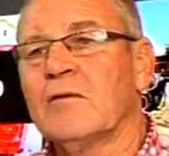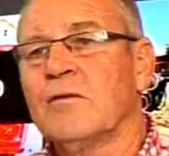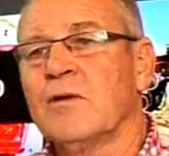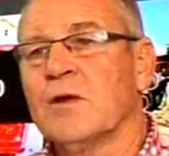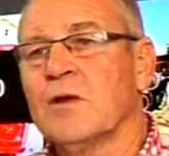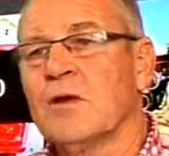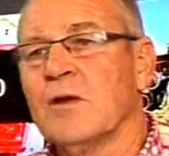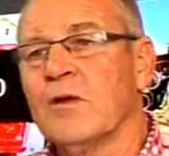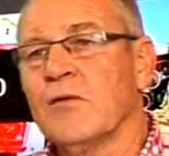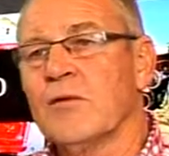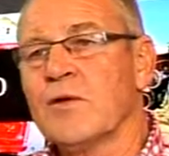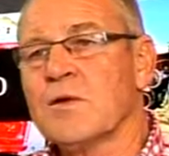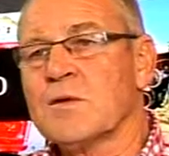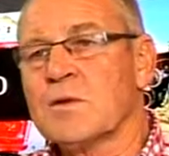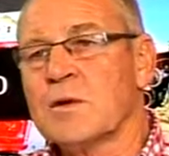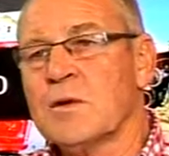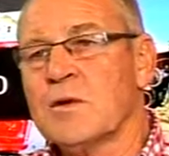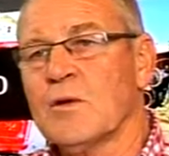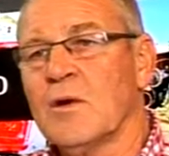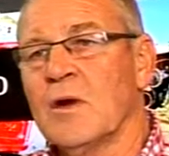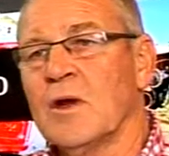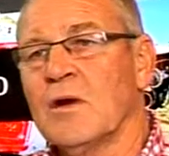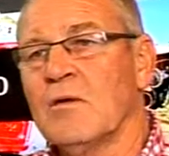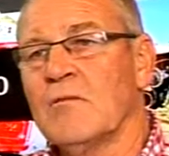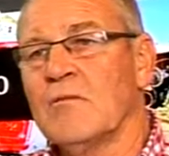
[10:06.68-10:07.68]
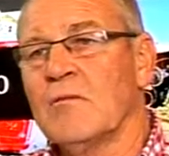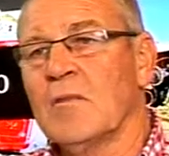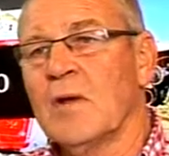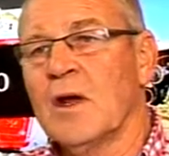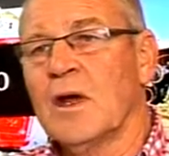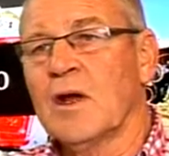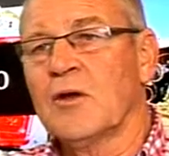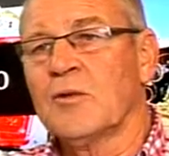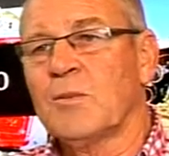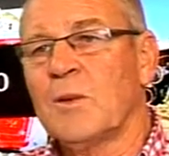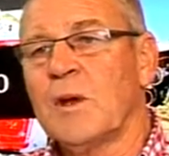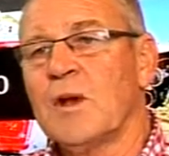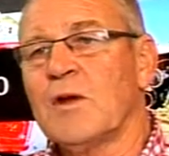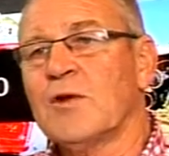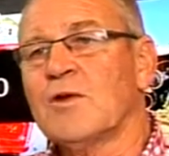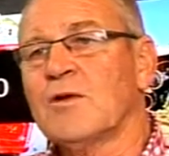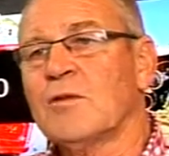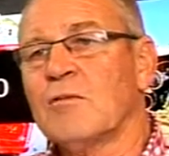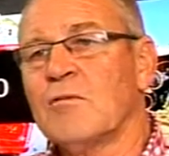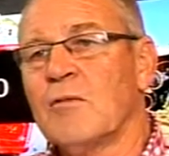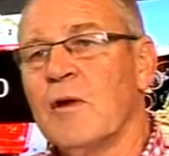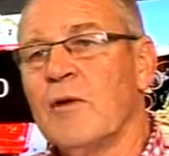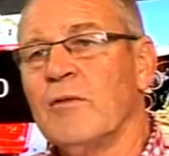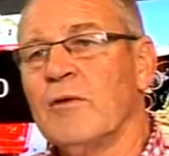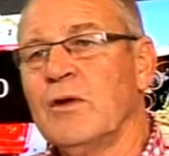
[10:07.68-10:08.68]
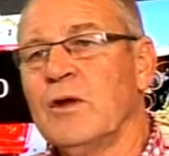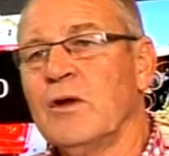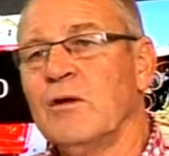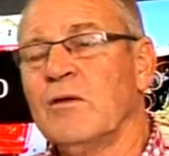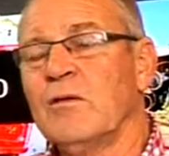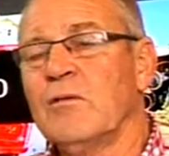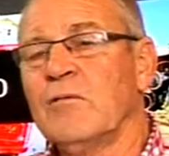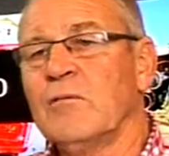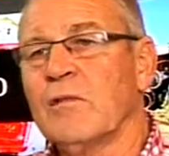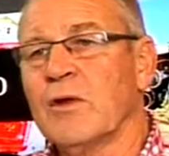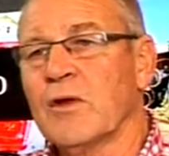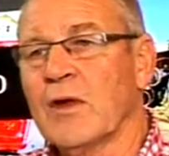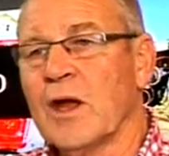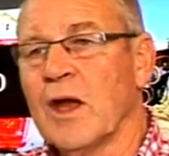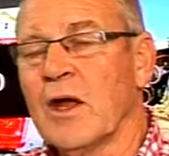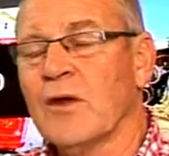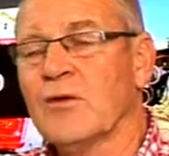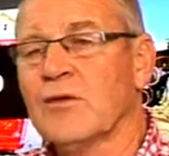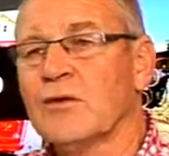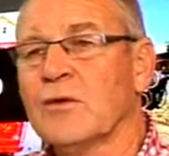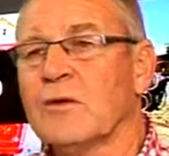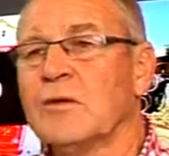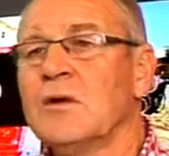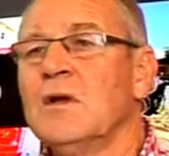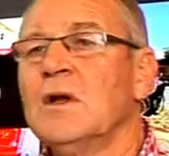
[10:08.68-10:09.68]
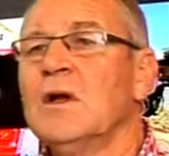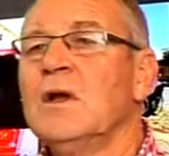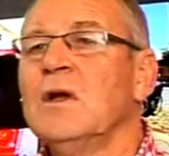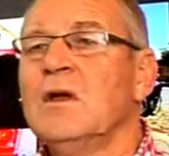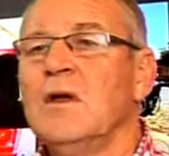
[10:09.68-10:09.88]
the difference between expenditure and revenue with council,